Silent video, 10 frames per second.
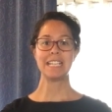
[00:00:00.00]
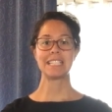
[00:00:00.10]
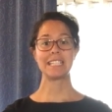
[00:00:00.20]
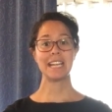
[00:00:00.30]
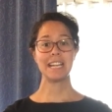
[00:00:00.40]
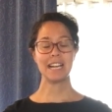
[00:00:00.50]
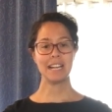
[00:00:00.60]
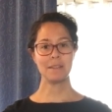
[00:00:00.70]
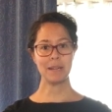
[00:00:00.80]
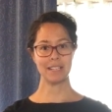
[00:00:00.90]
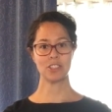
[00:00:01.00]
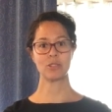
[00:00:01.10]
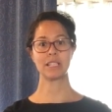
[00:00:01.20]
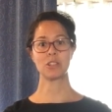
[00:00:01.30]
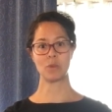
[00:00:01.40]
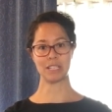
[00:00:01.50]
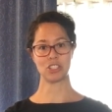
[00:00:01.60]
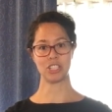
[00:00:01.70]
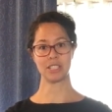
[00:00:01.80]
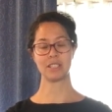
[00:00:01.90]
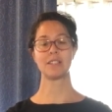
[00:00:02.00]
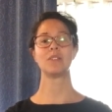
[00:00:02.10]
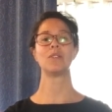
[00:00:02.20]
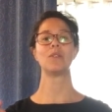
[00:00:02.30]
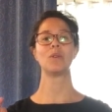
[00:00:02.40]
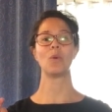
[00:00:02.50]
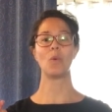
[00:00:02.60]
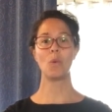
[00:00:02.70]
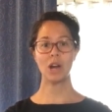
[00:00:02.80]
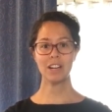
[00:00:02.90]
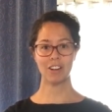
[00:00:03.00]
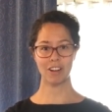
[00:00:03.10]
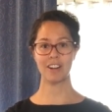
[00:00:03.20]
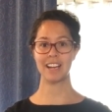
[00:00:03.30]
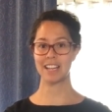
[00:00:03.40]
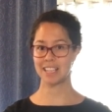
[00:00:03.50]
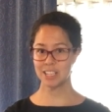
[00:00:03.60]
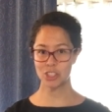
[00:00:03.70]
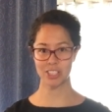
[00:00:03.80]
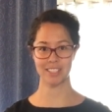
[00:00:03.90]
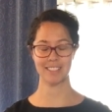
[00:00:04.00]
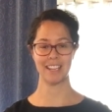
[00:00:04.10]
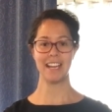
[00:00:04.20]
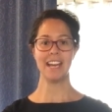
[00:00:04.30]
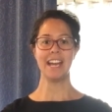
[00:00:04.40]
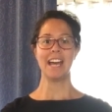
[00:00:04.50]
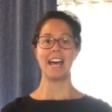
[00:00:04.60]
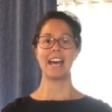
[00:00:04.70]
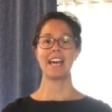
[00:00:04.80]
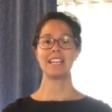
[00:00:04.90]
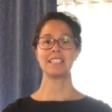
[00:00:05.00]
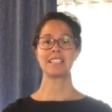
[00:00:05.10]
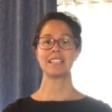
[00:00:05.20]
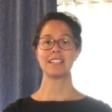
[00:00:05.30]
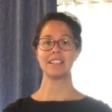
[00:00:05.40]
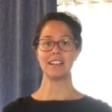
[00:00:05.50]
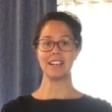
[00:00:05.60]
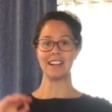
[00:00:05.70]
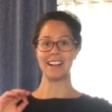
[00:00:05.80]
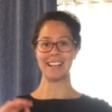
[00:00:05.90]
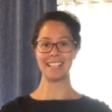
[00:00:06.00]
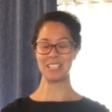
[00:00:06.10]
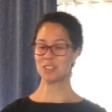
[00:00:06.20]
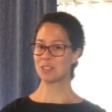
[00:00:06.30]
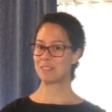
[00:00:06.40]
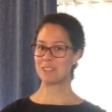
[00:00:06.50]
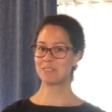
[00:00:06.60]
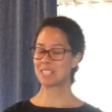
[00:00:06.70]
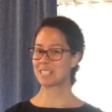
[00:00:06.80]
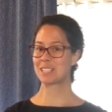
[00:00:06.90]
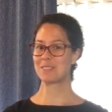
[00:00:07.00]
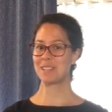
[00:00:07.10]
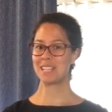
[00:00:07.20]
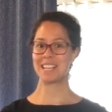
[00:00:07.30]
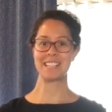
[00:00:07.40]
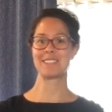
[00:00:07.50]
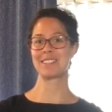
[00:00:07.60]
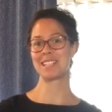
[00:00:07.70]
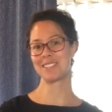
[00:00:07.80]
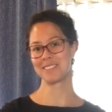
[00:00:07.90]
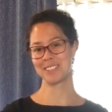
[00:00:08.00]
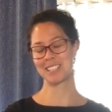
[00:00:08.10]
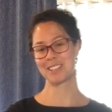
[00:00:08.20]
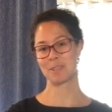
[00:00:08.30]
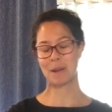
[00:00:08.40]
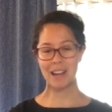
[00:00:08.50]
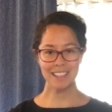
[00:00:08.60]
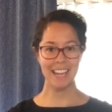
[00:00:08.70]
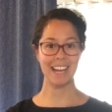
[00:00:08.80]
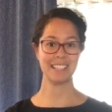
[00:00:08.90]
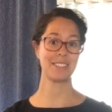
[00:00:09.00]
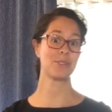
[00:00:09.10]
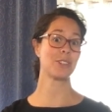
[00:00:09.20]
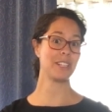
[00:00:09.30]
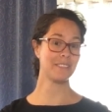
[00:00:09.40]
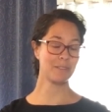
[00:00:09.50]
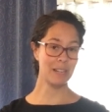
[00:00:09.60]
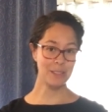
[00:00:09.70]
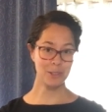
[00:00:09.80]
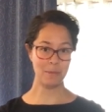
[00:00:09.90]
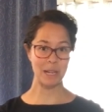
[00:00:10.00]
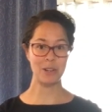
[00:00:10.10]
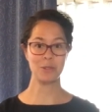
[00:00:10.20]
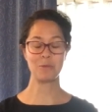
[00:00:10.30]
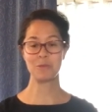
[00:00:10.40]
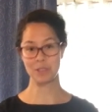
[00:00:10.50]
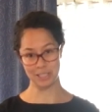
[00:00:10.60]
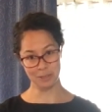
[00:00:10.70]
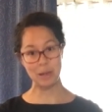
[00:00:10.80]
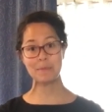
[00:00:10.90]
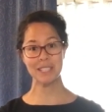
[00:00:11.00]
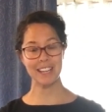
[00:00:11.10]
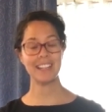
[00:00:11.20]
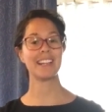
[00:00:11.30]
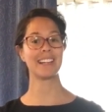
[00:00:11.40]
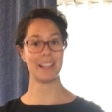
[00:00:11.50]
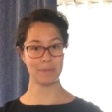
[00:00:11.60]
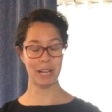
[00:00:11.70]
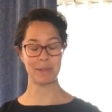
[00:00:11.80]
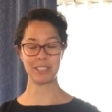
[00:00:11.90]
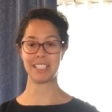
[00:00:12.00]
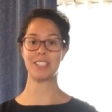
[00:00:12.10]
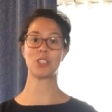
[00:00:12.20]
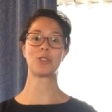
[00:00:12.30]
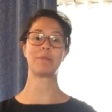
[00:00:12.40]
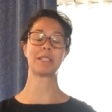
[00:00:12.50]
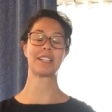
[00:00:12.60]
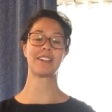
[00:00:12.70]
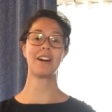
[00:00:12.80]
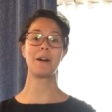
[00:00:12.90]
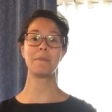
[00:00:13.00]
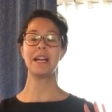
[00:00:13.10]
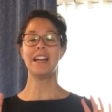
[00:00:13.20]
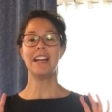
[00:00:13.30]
Today I am answering the question, what are adhesions? And you, if you've listened to me as I've been interviewed on other podcasts or even read through my own the website at abdominal adhesion treatment dot com,